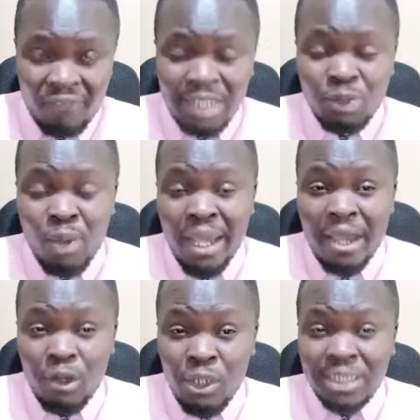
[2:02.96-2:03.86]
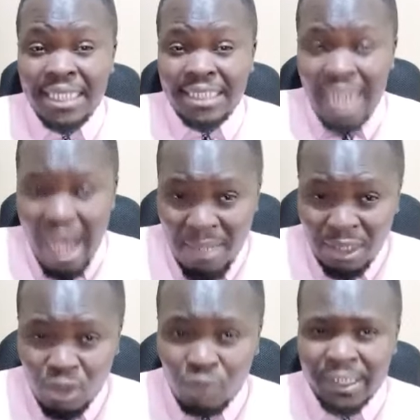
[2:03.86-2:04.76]
That's why I know it's just a
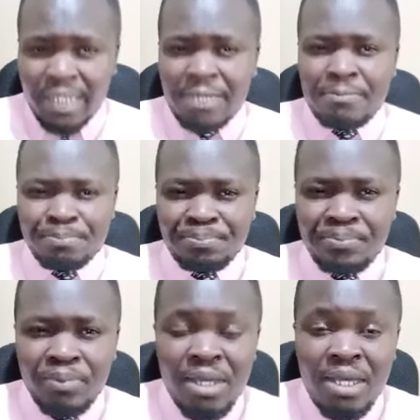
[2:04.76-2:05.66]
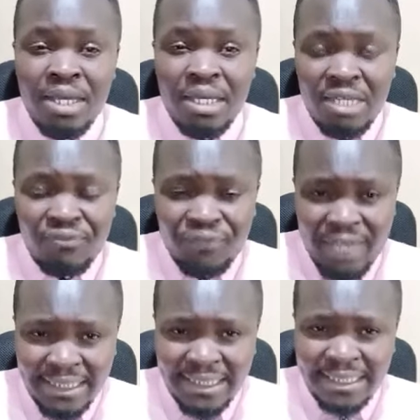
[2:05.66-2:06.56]
matter of time. If
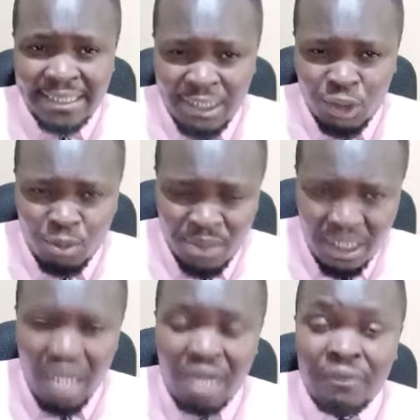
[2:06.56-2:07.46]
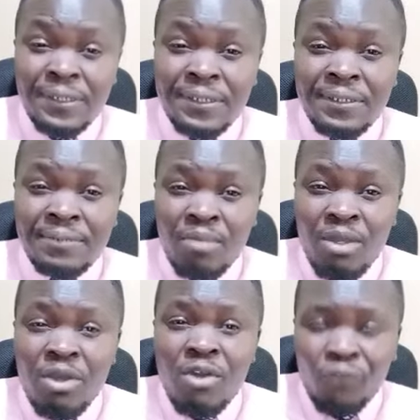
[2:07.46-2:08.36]
justice is to be served,
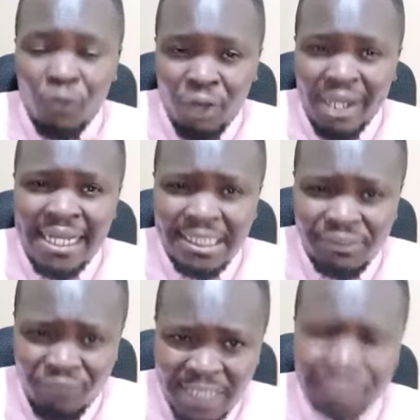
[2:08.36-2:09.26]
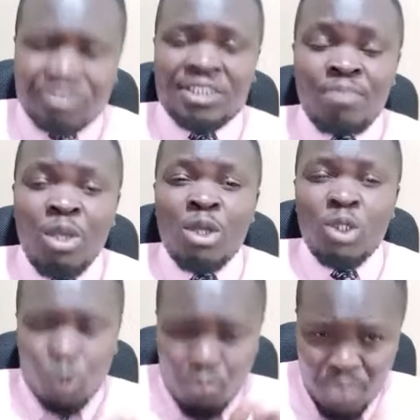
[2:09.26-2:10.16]
for Raila's victory
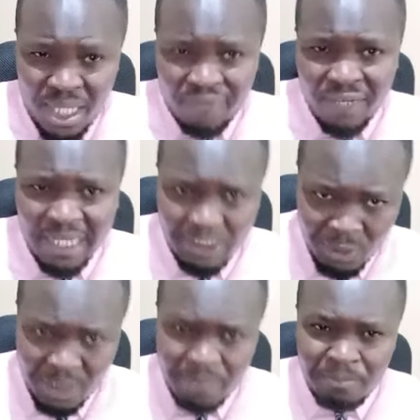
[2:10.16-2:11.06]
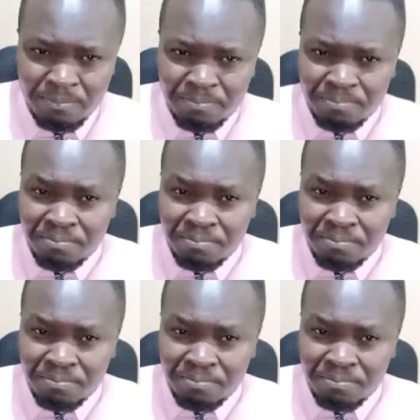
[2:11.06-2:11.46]
to be given unto him.